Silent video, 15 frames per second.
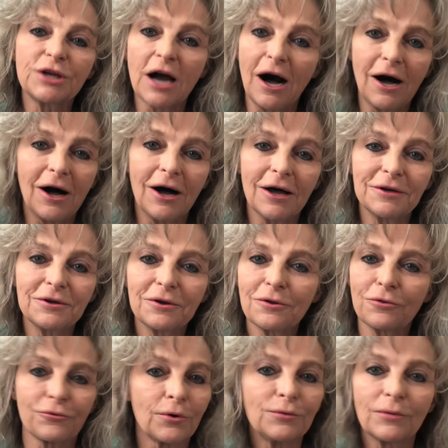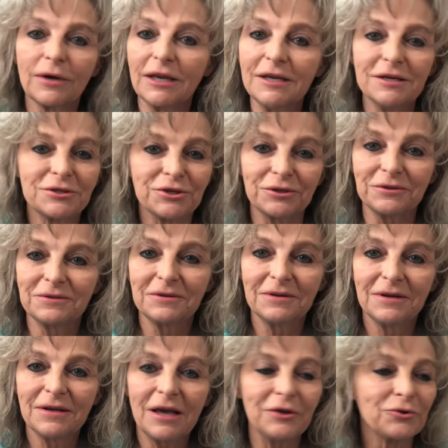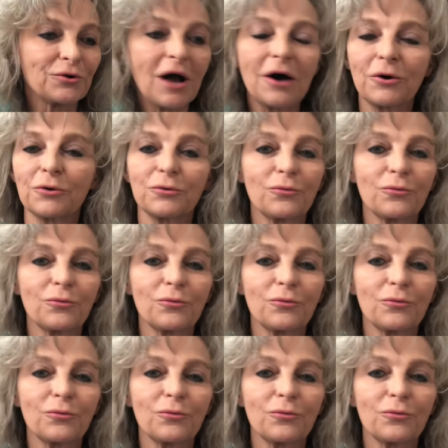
God through religion. And you're not going